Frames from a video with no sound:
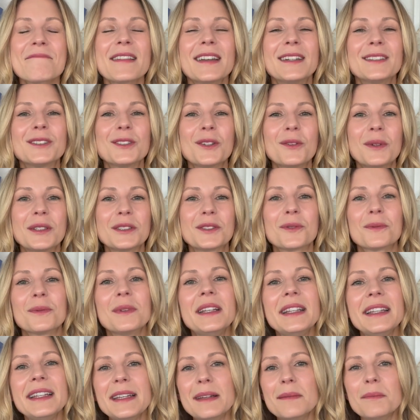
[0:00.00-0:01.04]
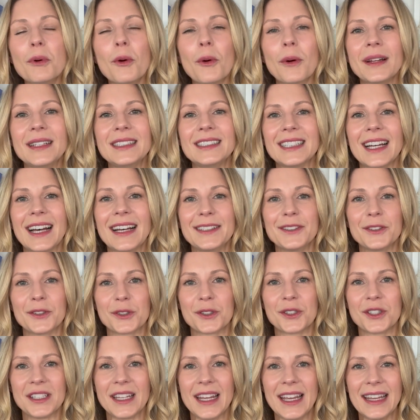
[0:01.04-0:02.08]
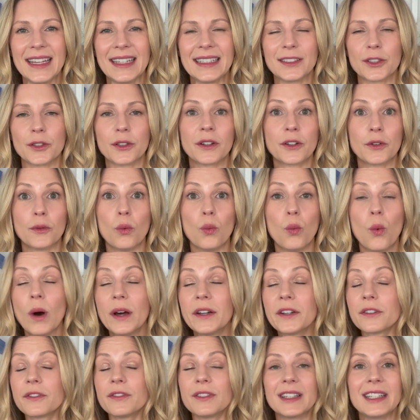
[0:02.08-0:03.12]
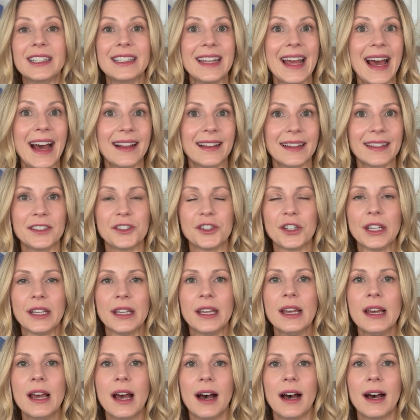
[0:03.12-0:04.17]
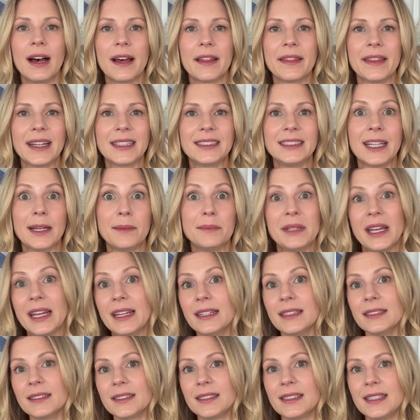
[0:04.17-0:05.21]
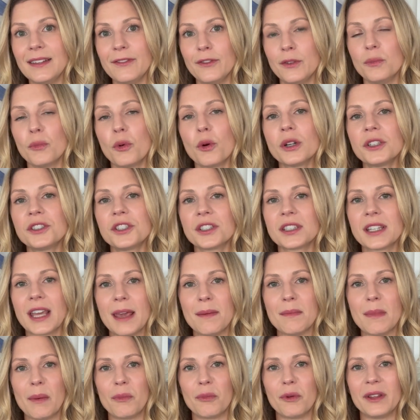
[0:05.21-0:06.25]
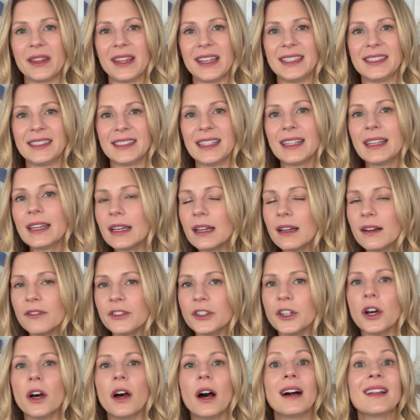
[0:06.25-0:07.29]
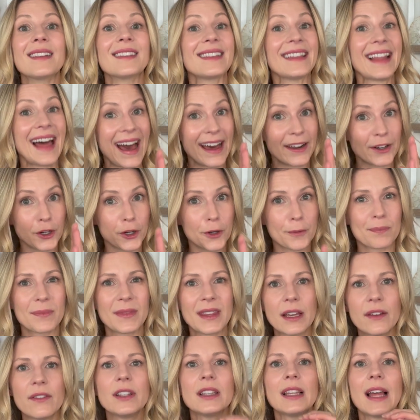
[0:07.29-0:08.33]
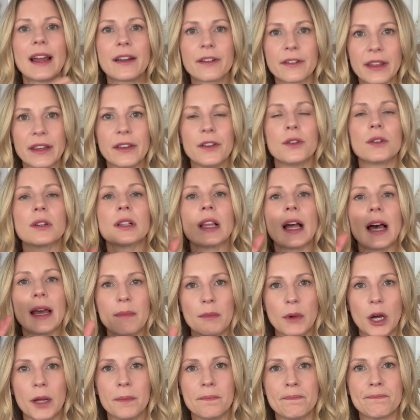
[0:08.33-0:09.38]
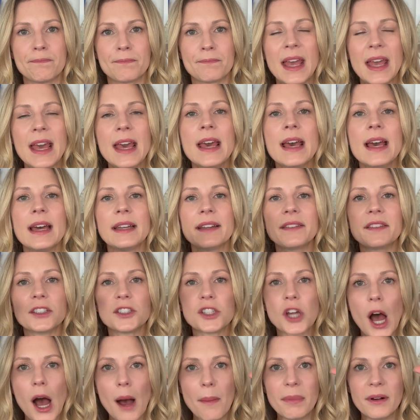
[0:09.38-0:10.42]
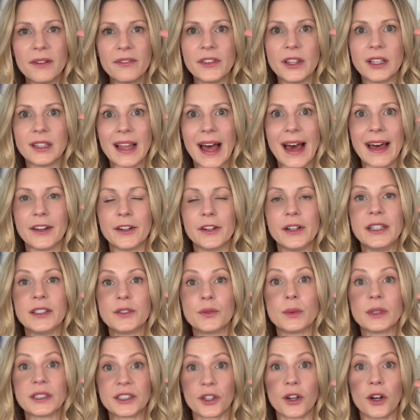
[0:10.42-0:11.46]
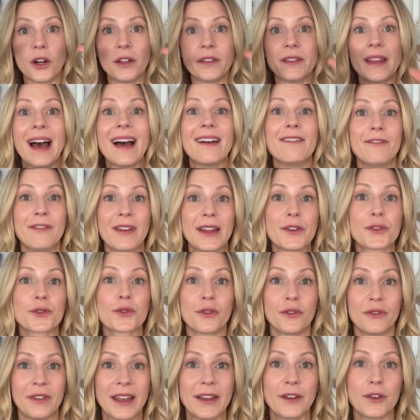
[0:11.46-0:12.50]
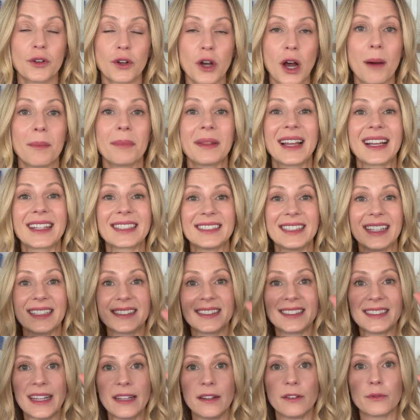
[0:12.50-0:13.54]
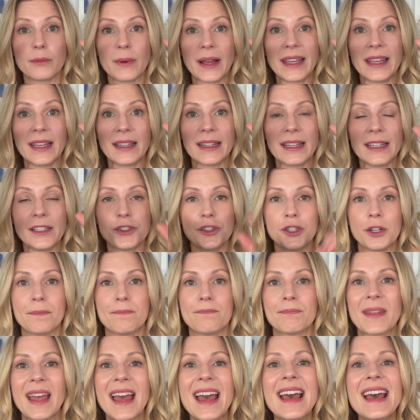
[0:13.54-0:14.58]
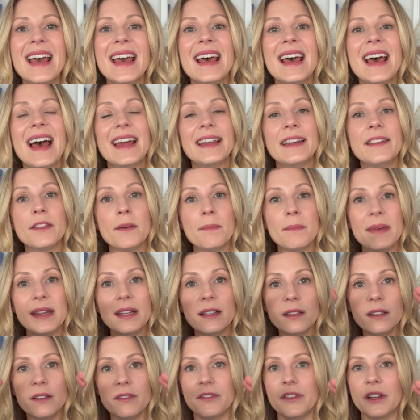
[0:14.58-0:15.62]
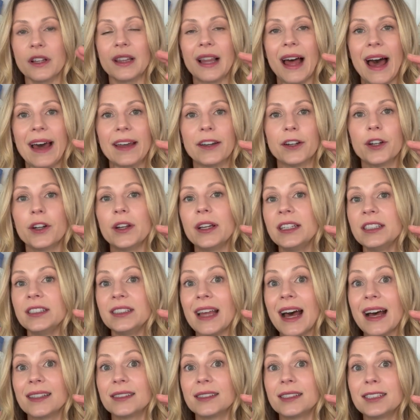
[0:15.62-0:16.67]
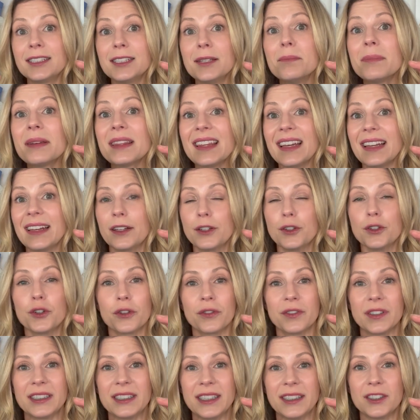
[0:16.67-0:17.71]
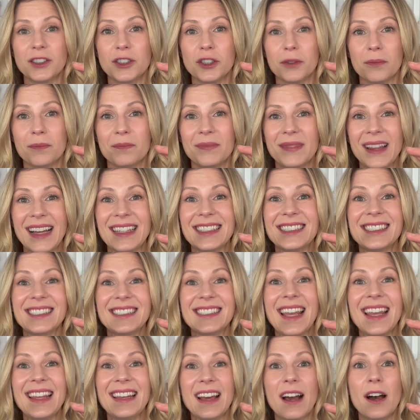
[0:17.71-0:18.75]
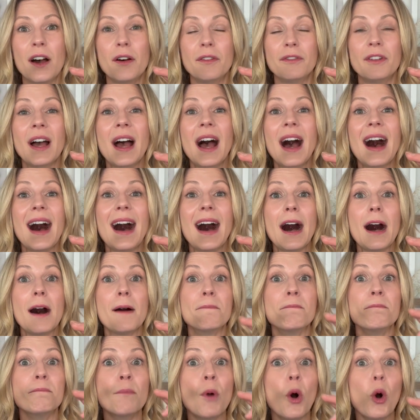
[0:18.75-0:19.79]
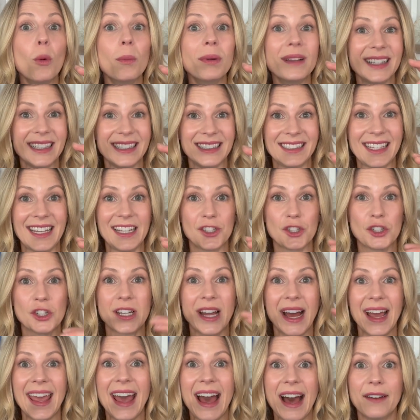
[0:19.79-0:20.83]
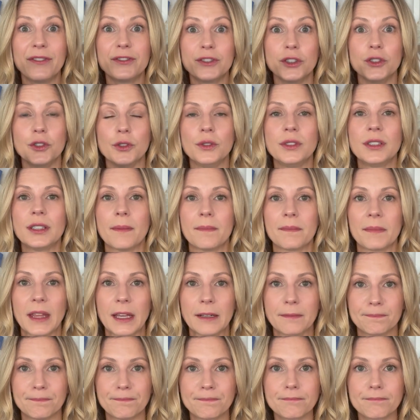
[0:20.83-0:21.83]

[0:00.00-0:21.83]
So what's really important to understand, or a wonderful analogy that Deb Dana and Stephen Porges came up with, is thinking of a ladder. Think of a ladder that you climb on. And at the top of the ladder is what's called that ventral vagal complex, that state of regulation. And in the middle of the ladder is that sympathetic nervous system, that state of mobilization. I have to do something.